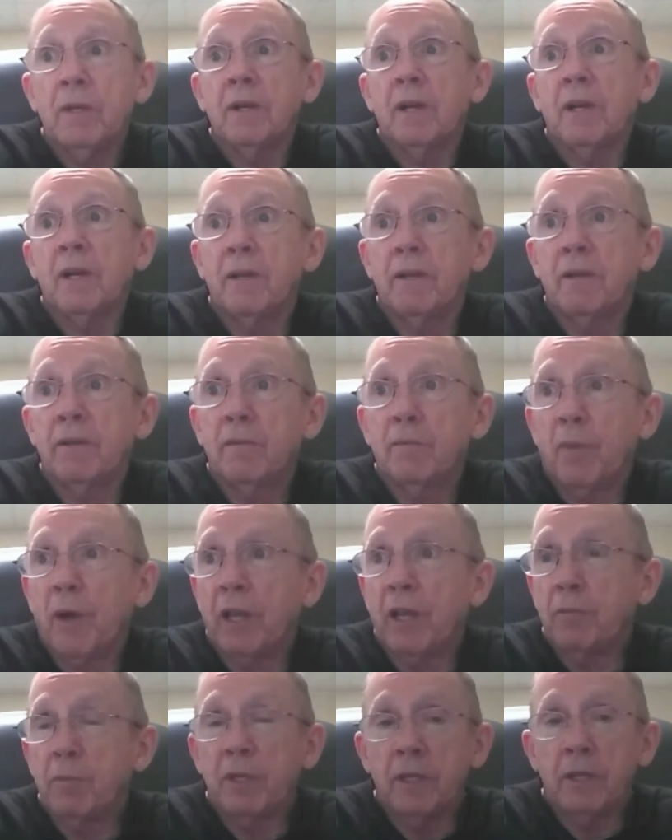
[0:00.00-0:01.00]
It
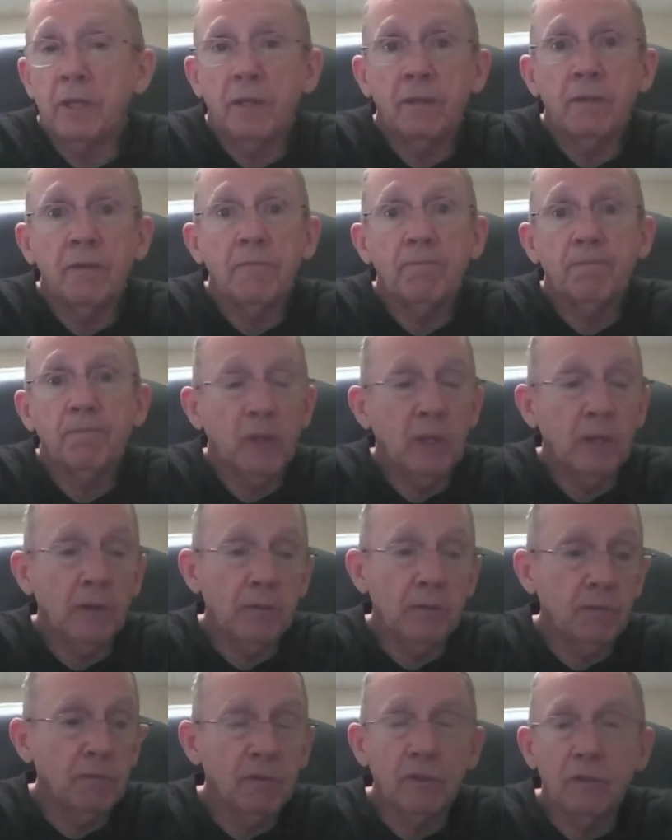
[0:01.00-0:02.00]
might be
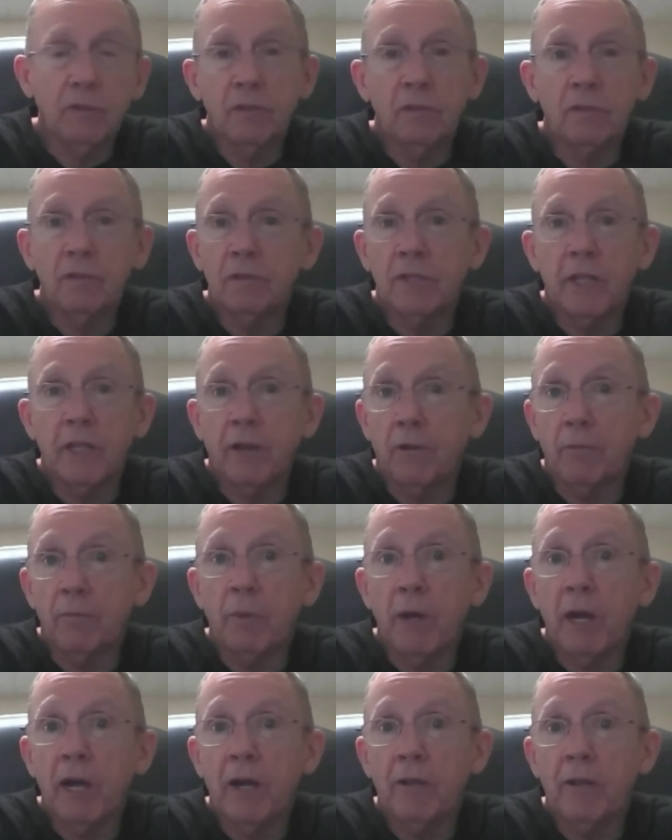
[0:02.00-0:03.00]
down
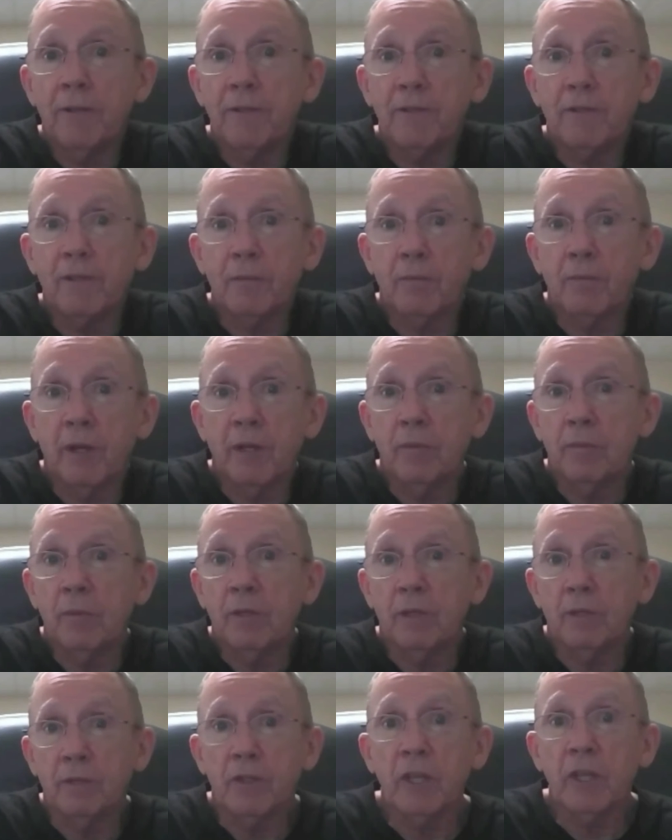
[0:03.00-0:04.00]
pilots. It might
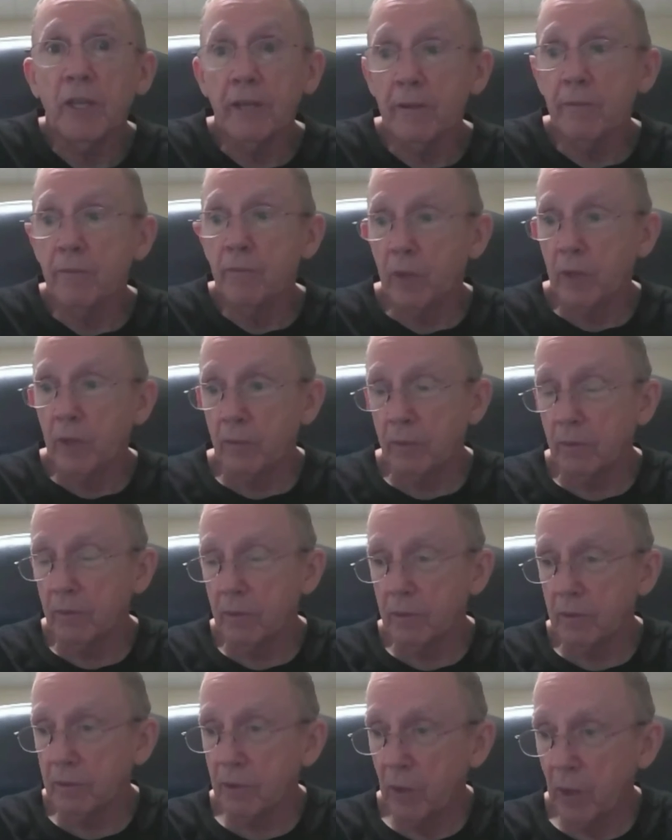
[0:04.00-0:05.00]
be a team that
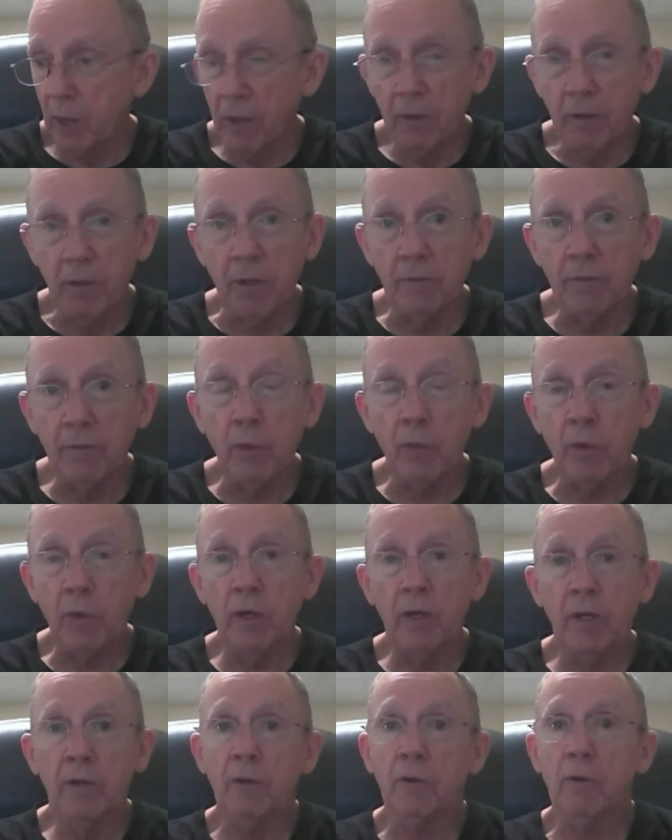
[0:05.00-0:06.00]
was
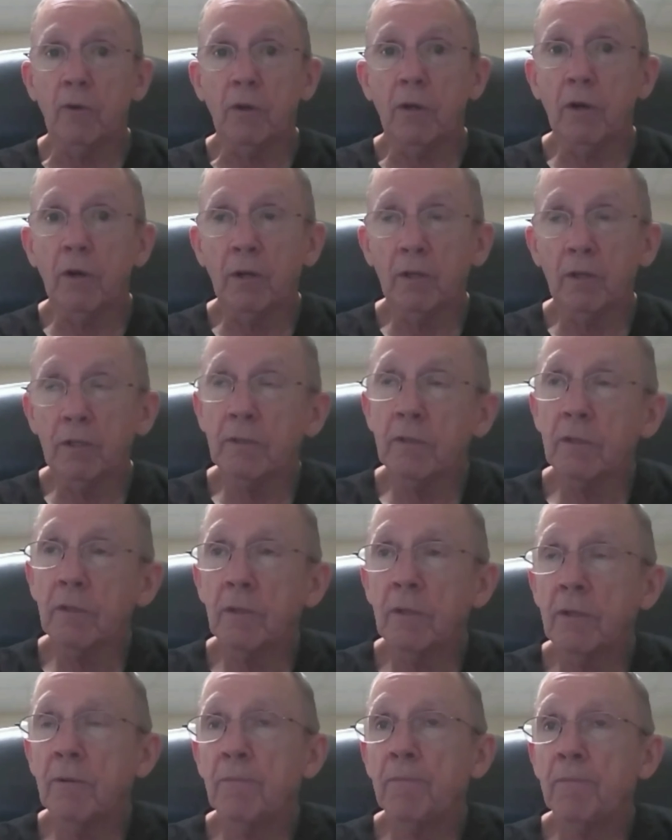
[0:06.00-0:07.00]
overrun or lost,
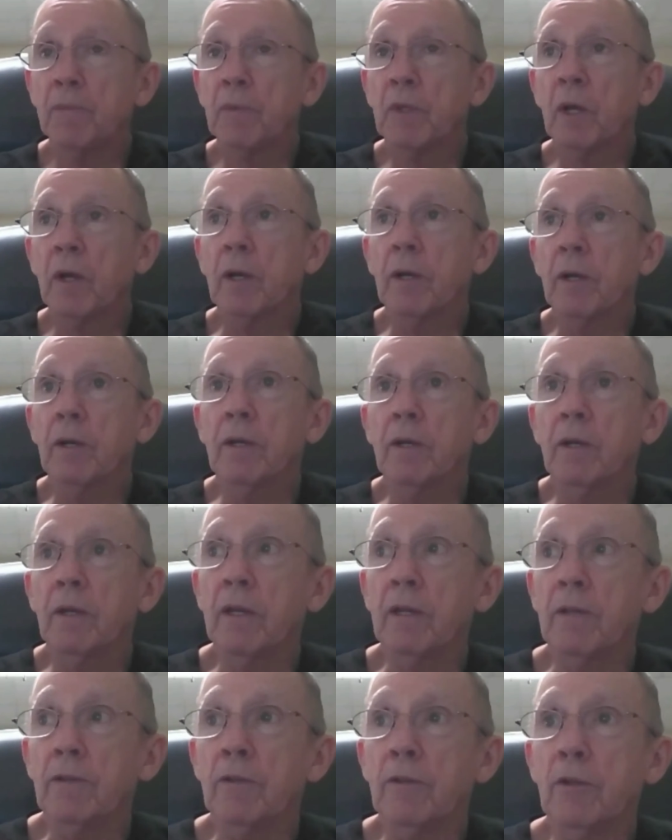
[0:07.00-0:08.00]

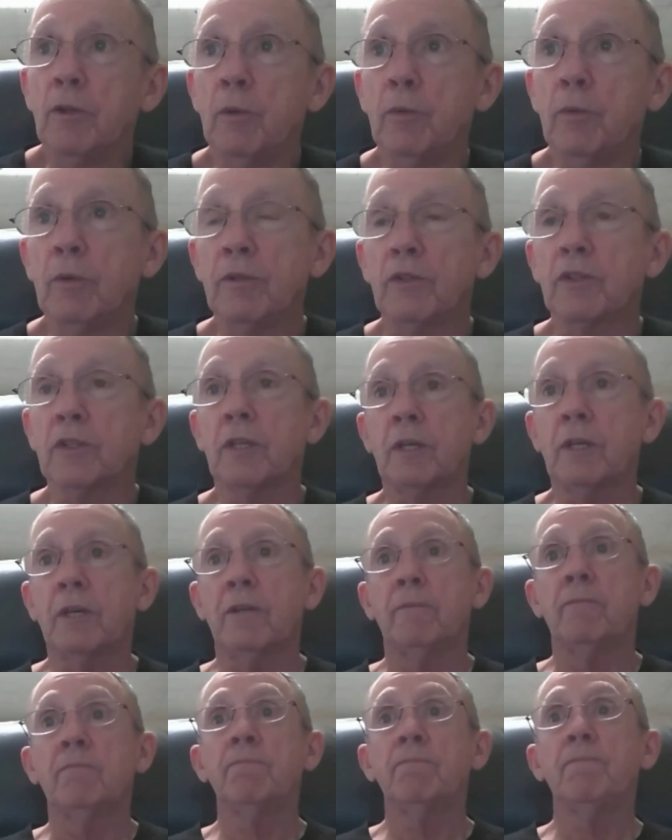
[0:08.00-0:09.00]
and you would send